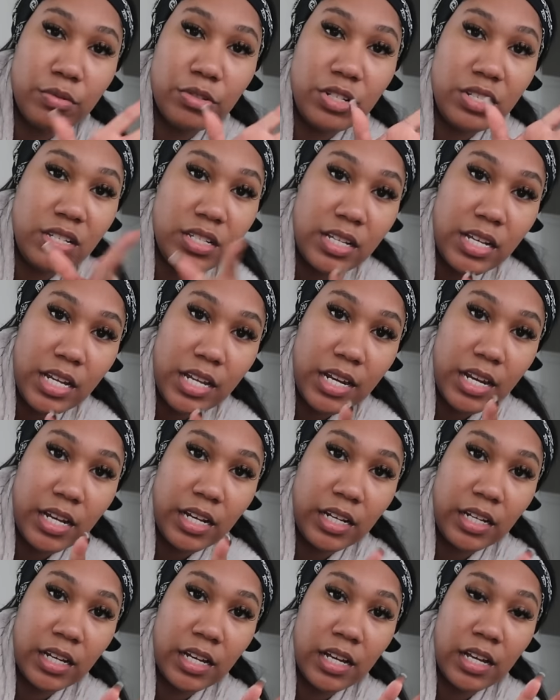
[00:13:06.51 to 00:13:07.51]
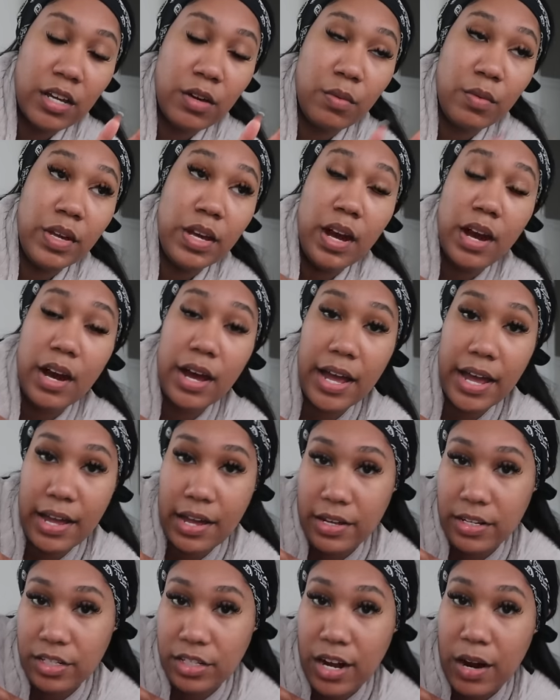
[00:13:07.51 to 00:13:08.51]
She's eating. We all
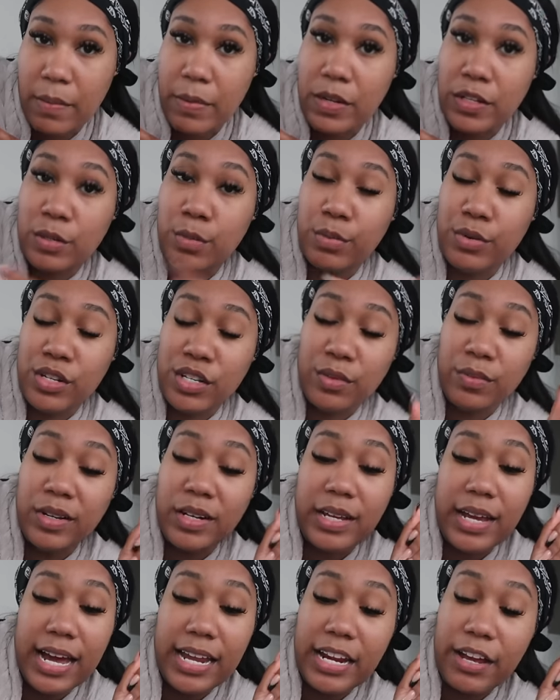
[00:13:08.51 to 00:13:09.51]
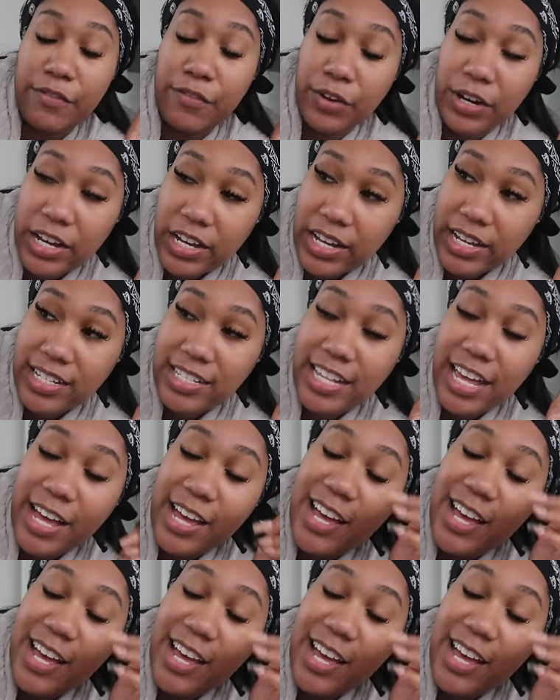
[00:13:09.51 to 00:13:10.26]
had Starbucks. Brisha went and got that for us.